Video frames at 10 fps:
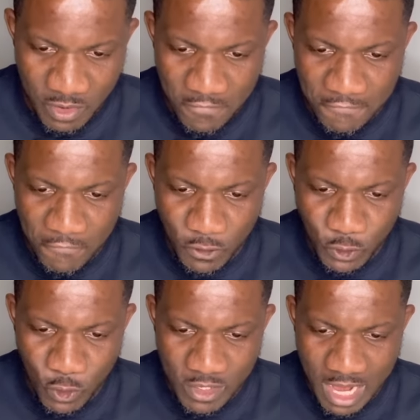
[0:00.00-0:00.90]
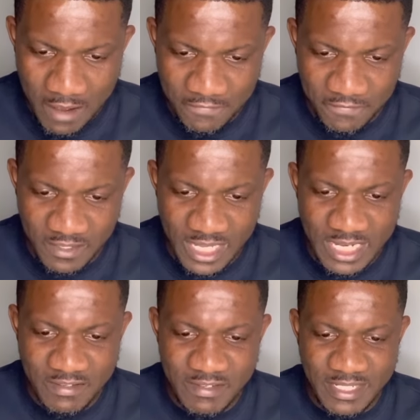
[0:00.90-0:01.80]
Photograph.
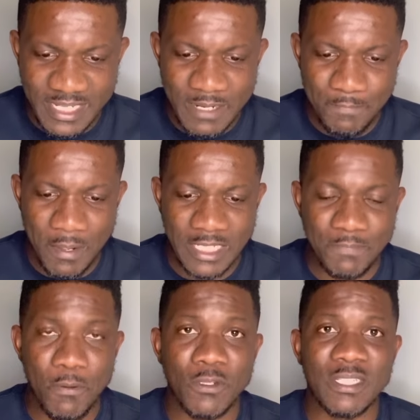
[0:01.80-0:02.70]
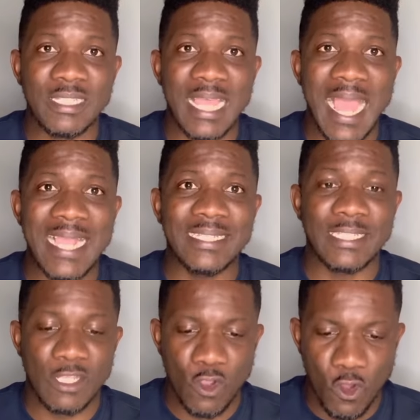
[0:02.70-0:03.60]
A recent
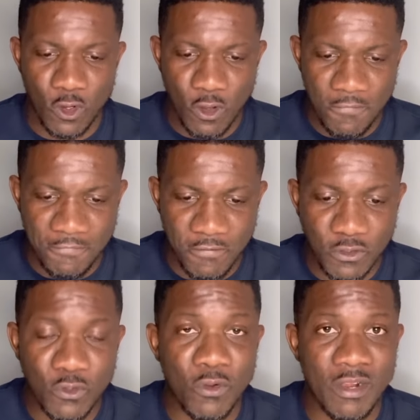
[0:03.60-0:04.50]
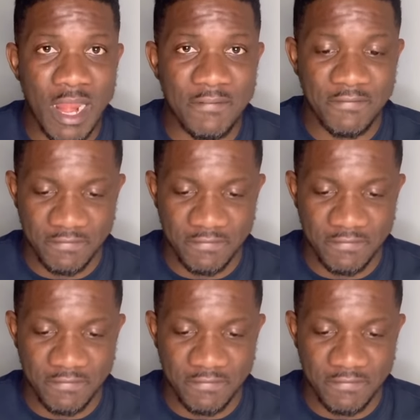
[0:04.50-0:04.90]
passport-sized color photograph.